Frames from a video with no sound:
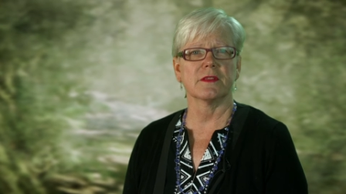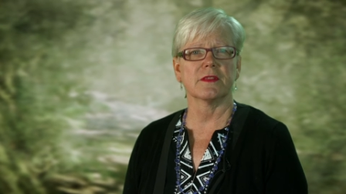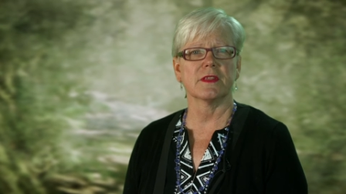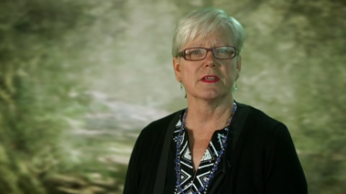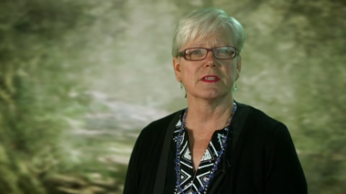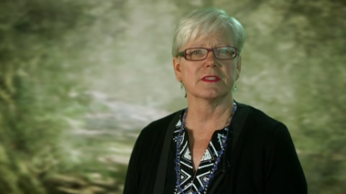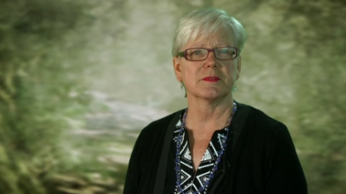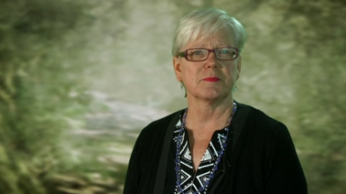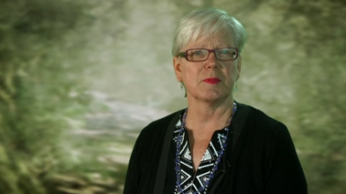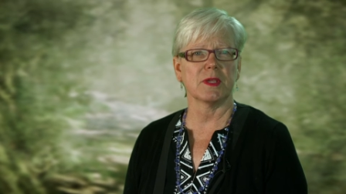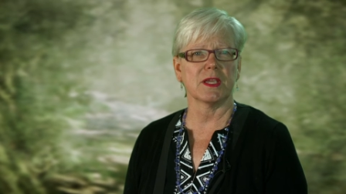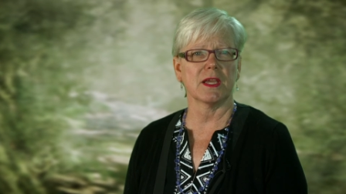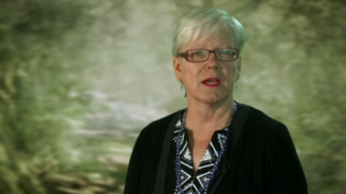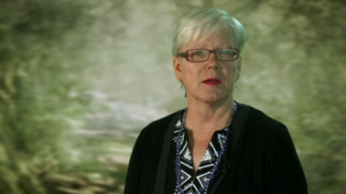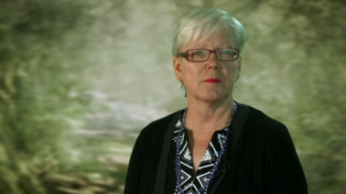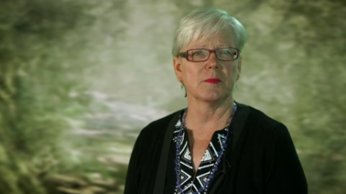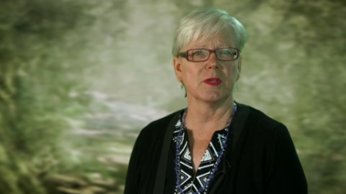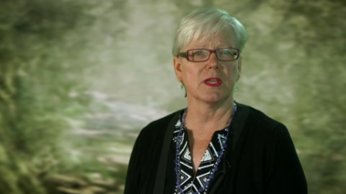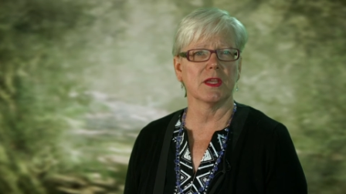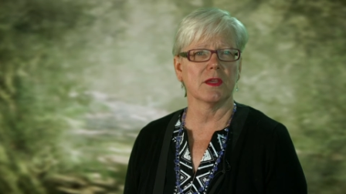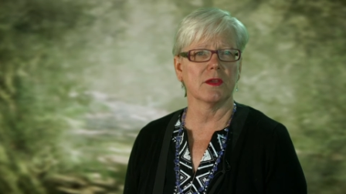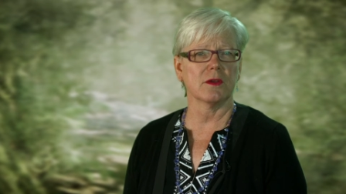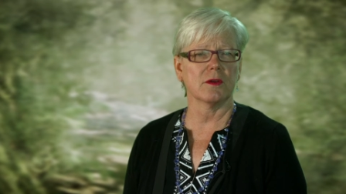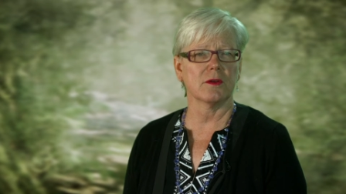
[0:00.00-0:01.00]
thus
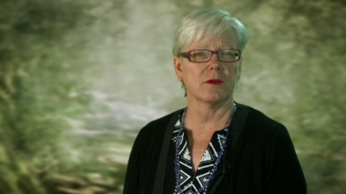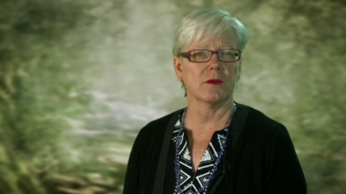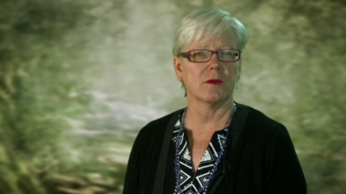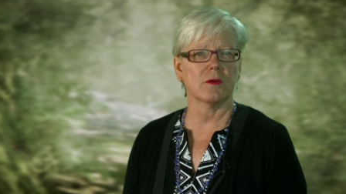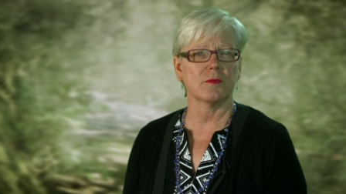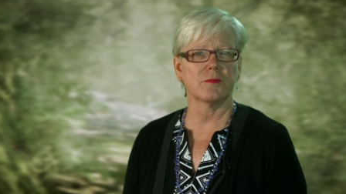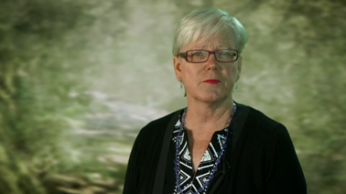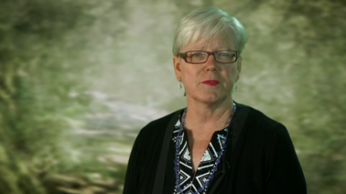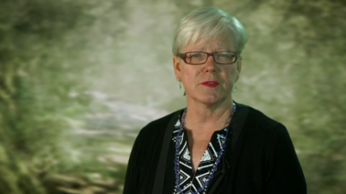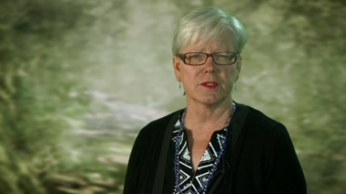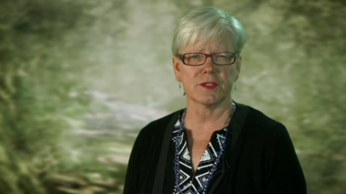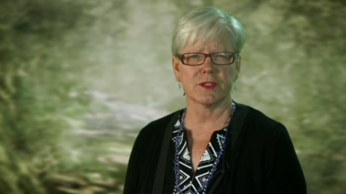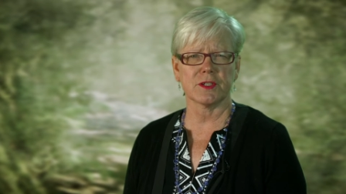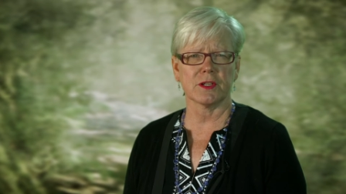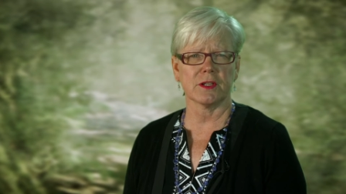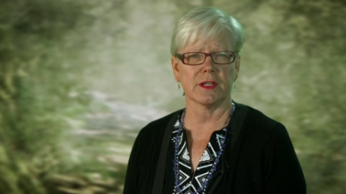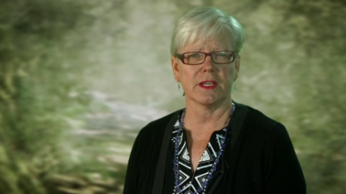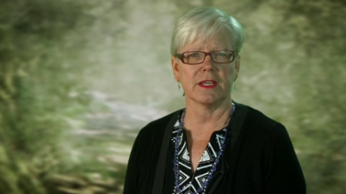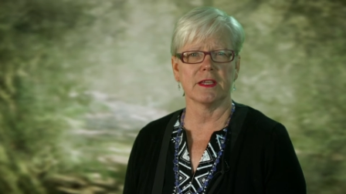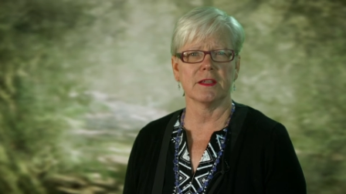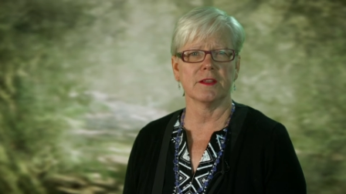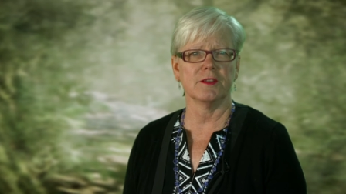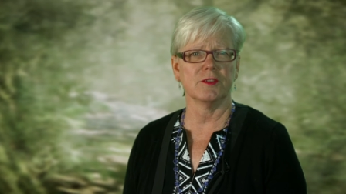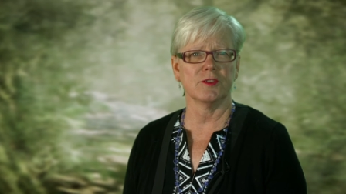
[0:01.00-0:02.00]
becoming
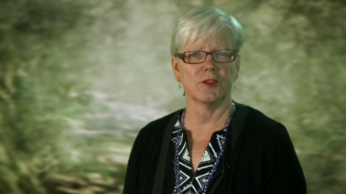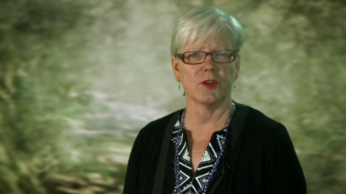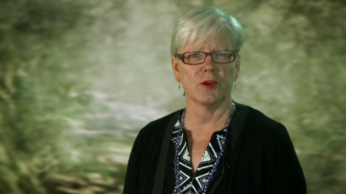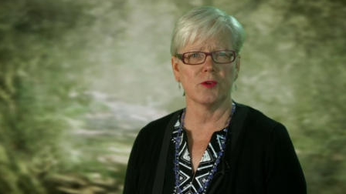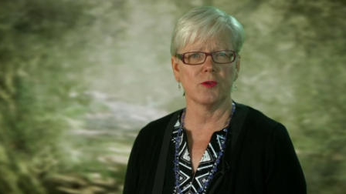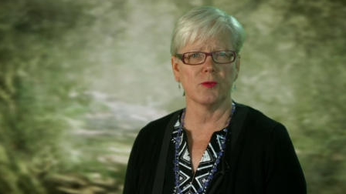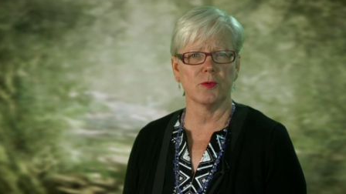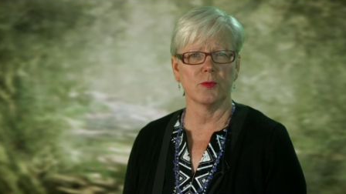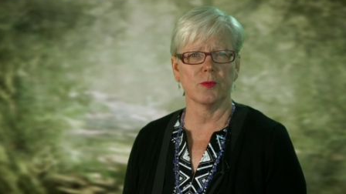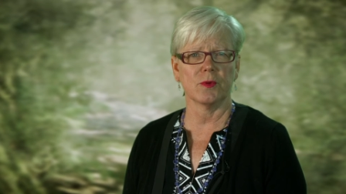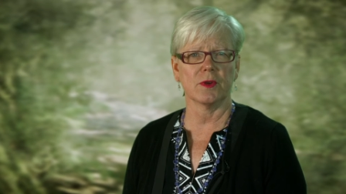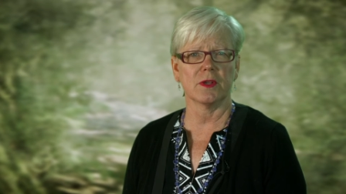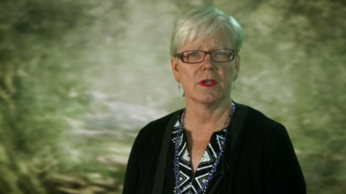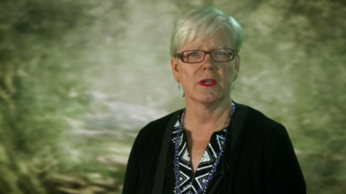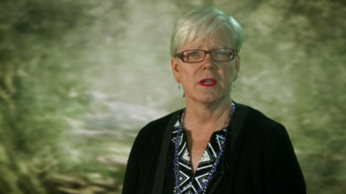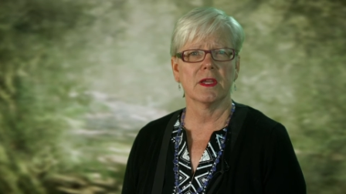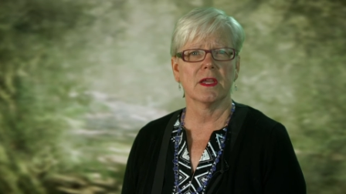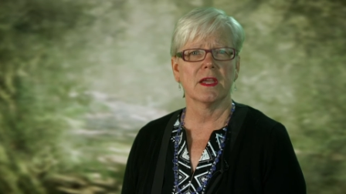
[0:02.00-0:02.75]
officially condoned